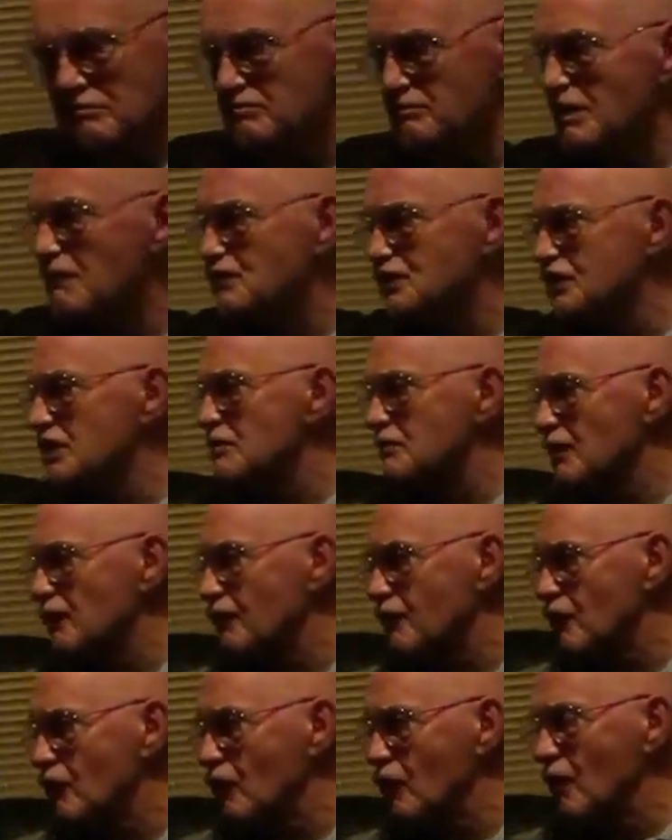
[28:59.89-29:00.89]
never seen you
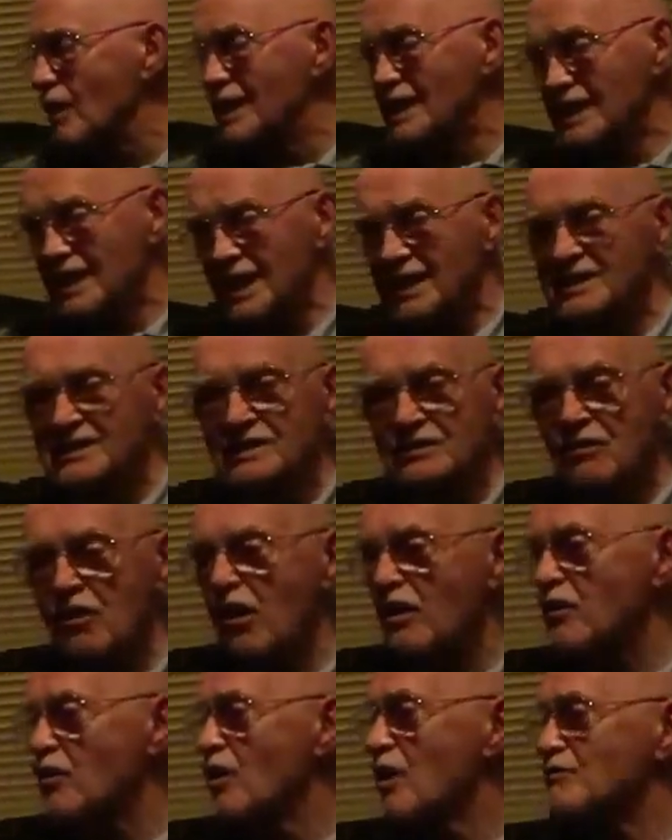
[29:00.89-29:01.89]
before? And I said,
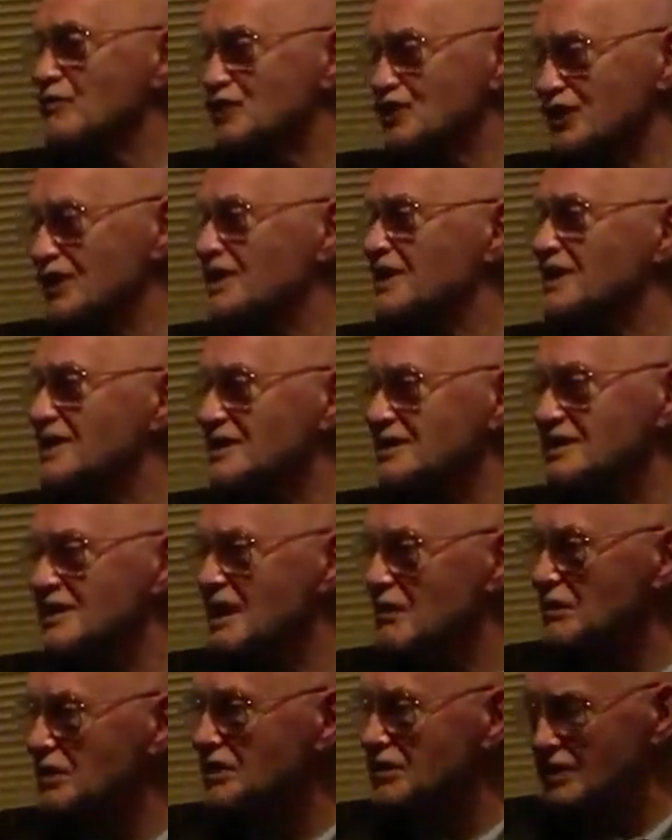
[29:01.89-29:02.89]
oh, no, I'm singing. I said,
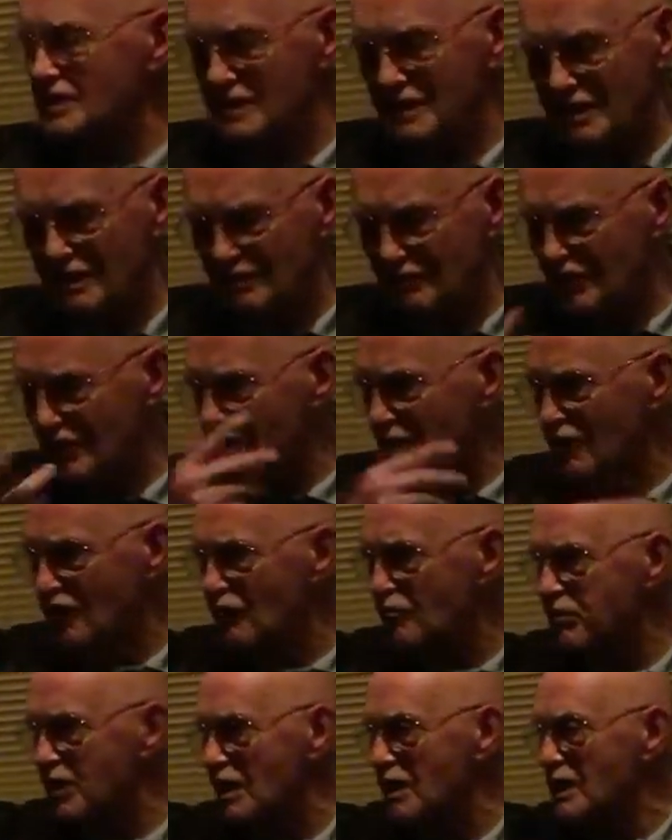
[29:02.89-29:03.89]
I'm at the
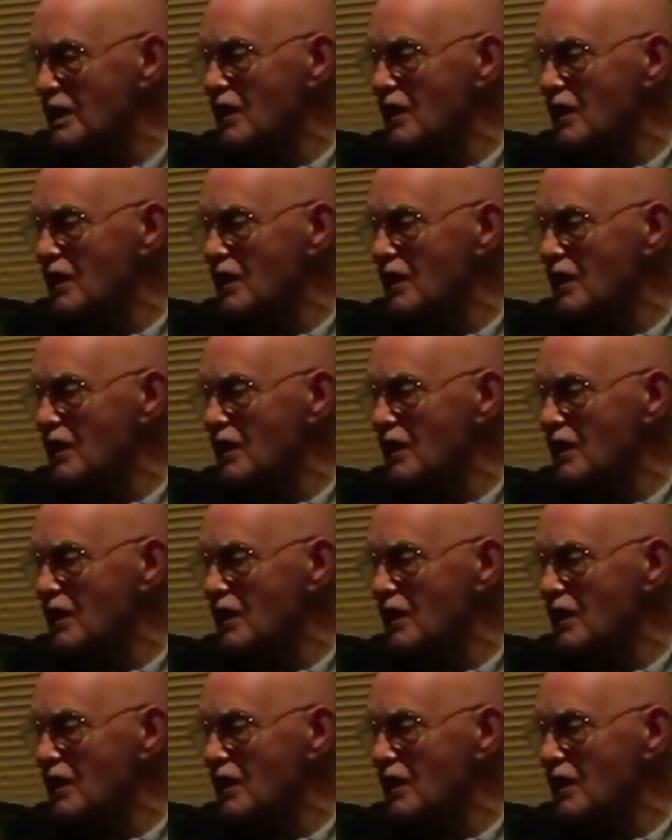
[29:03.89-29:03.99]
club.